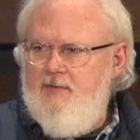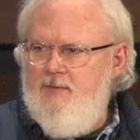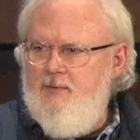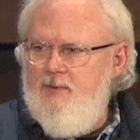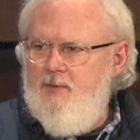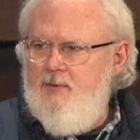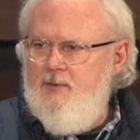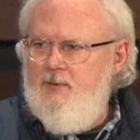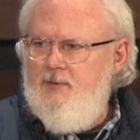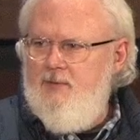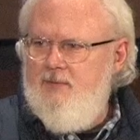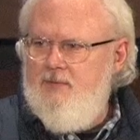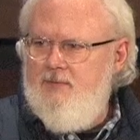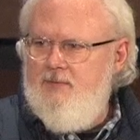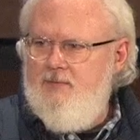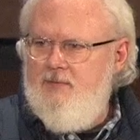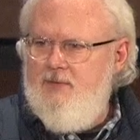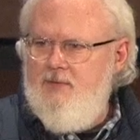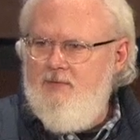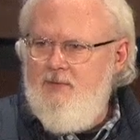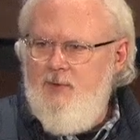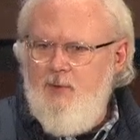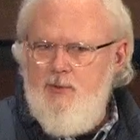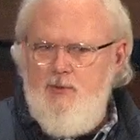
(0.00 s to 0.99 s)
through
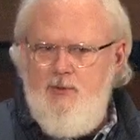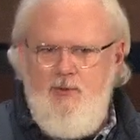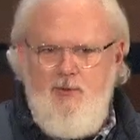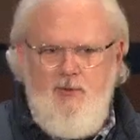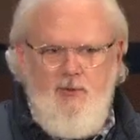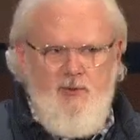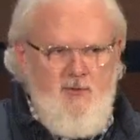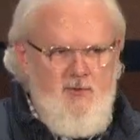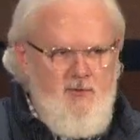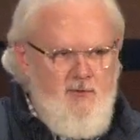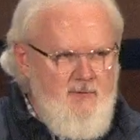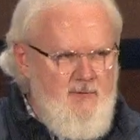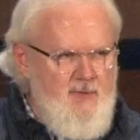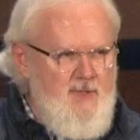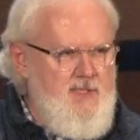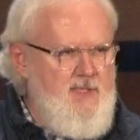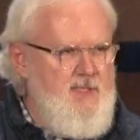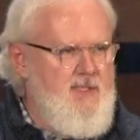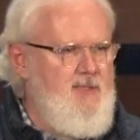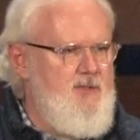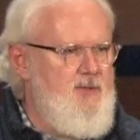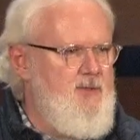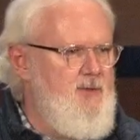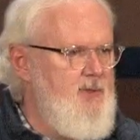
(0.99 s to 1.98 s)
devotionals or
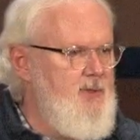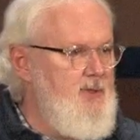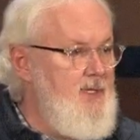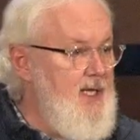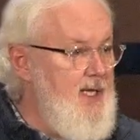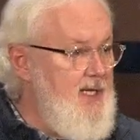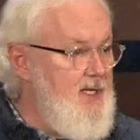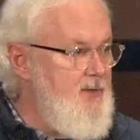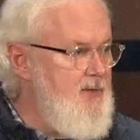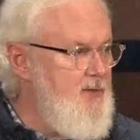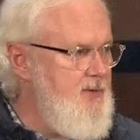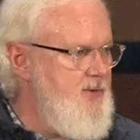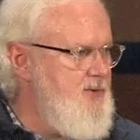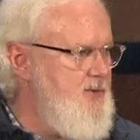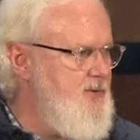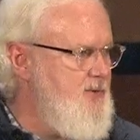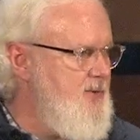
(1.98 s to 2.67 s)
visits or letters